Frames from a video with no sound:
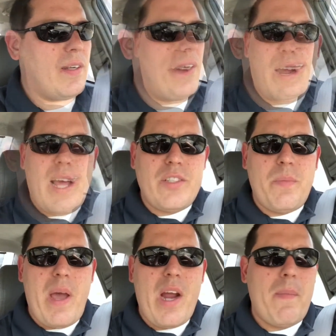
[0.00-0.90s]
All right, as
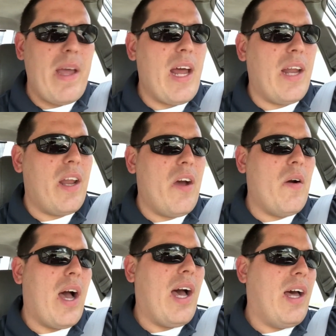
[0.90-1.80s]
you may or may not
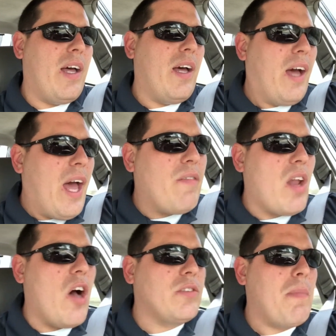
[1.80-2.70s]
know, I have
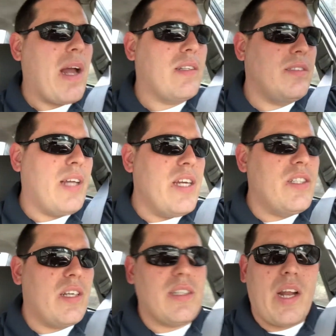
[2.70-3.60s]
lost
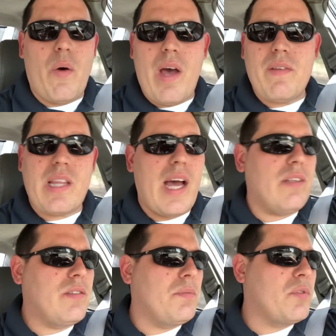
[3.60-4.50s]
monetization because I don't have
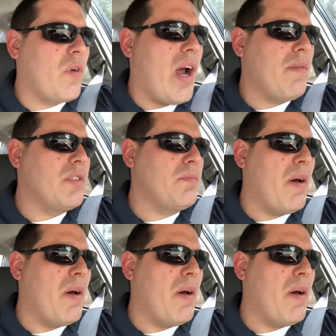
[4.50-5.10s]
1,000 subscribers.